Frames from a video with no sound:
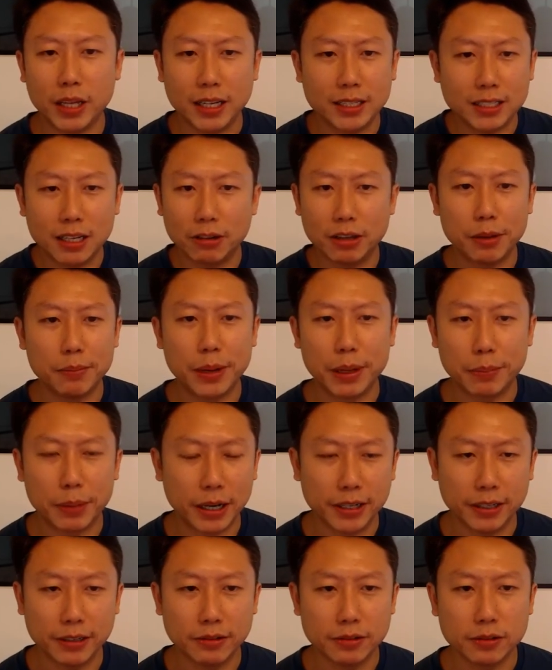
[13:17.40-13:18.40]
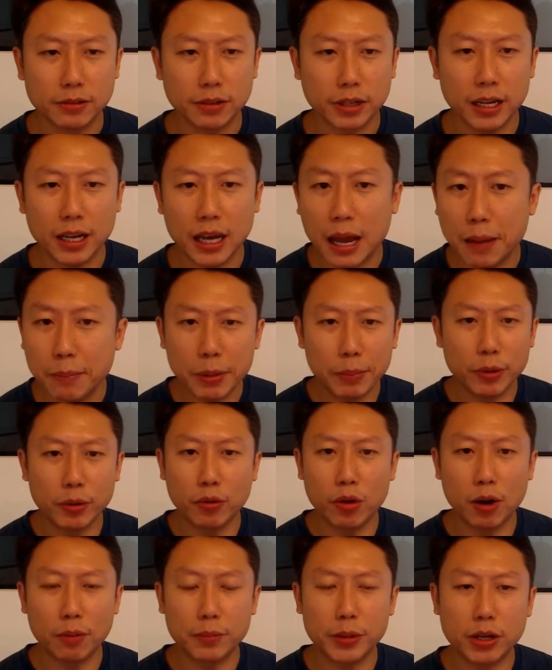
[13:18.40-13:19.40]
That's how they make money. Okay, I may
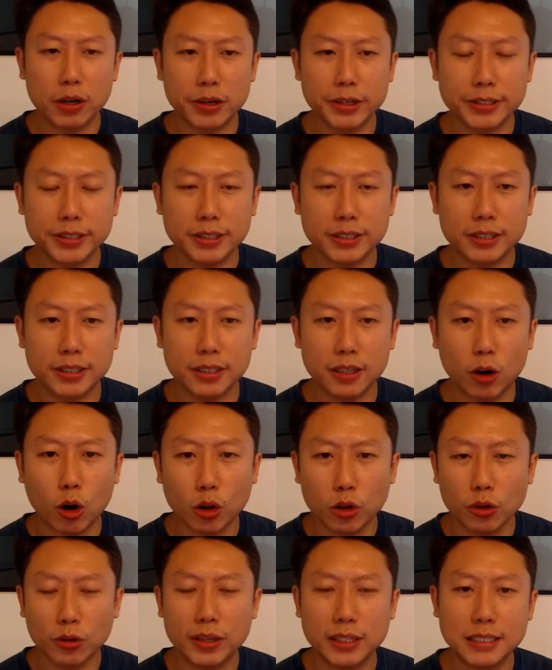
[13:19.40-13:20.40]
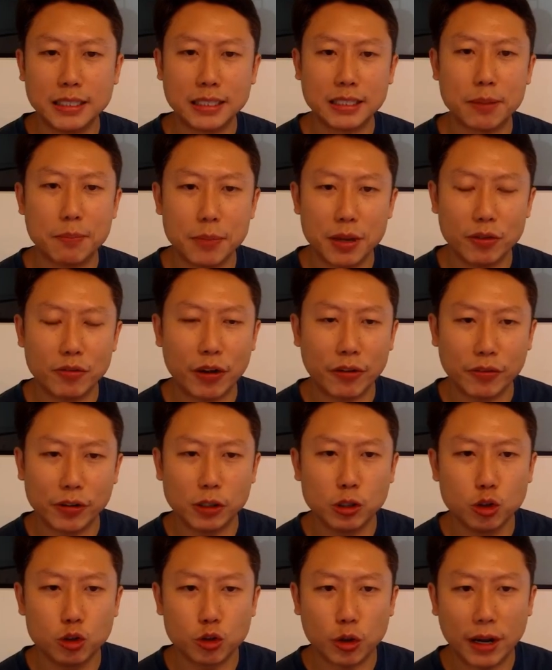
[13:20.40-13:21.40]
be wrong because although this is the main
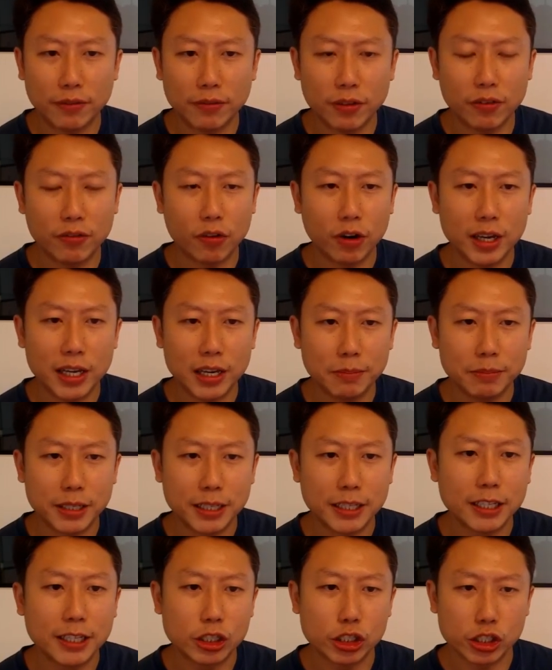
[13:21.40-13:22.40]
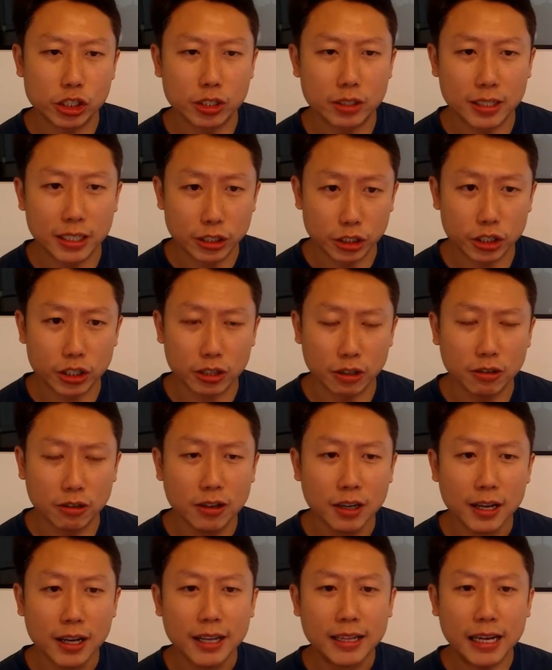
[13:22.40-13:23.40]
revenue driver for AMTD
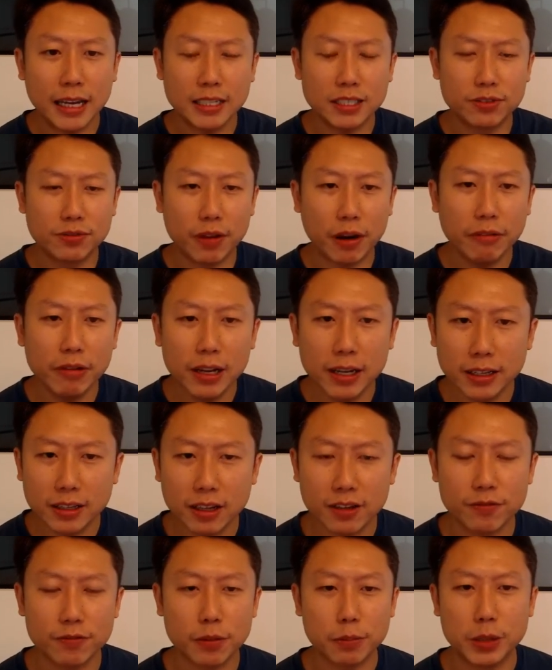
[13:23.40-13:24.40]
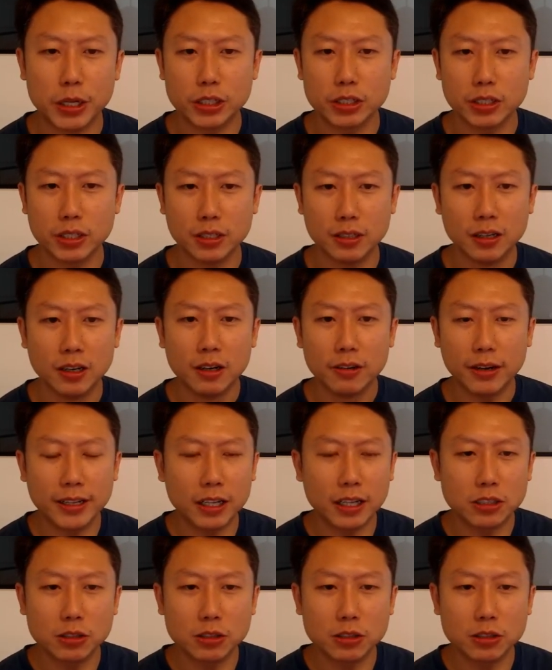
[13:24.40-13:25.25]
Digital, there is very little information, right?